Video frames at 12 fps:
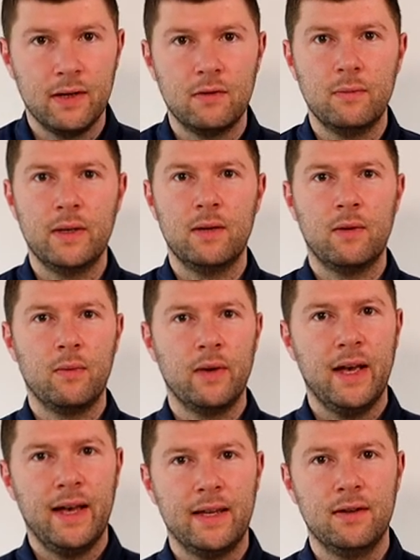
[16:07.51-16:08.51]
This will be the one
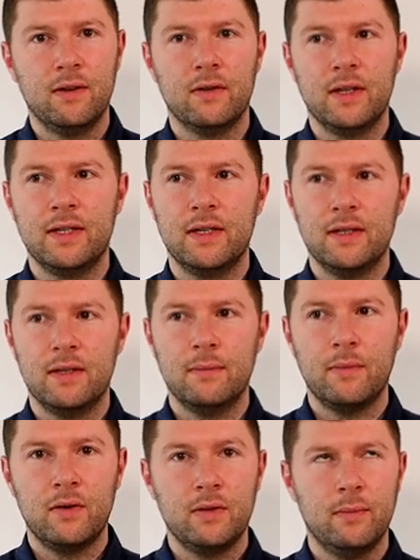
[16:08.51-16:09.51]
we end on. This is the
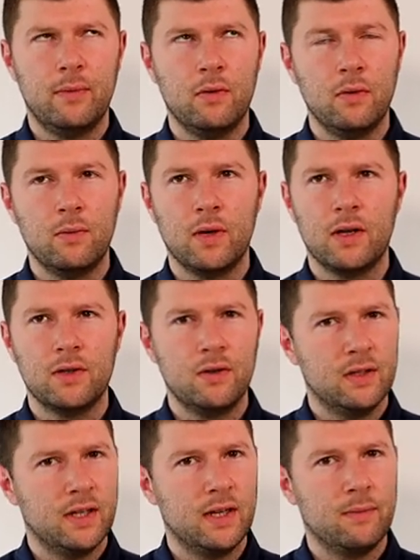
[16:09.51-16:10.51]
most important one. I should
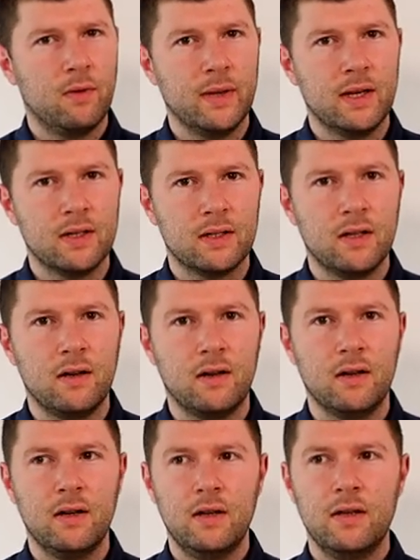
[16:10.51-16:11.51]
have said it probably at the start.